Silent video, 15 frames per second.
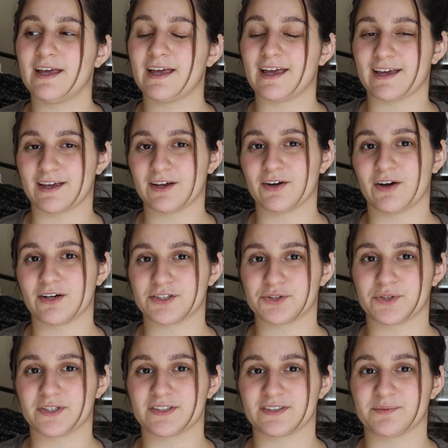It can cause
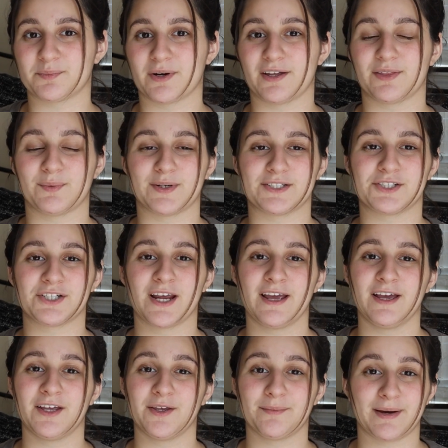shortness of breath, which
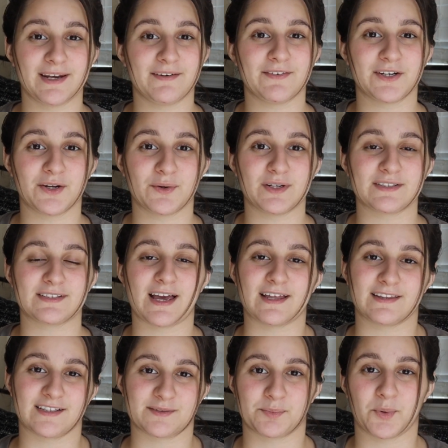you might even notice
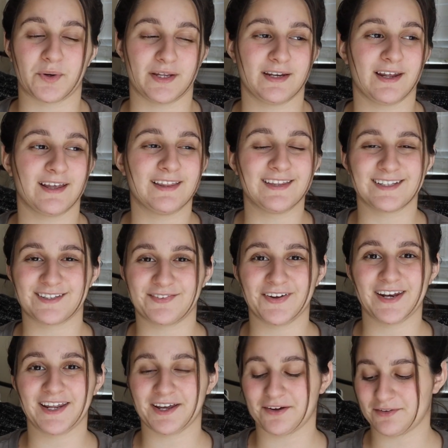at this point in this
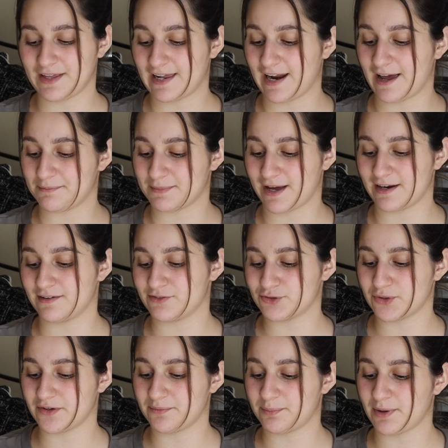video that I'm kind of
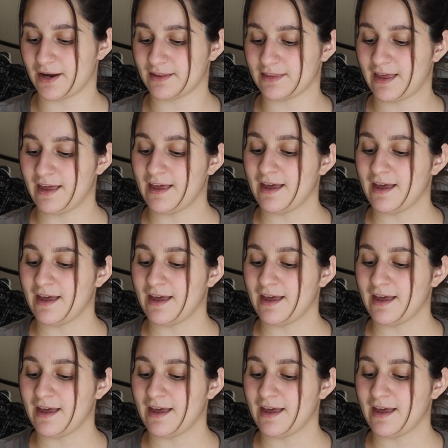short of breath.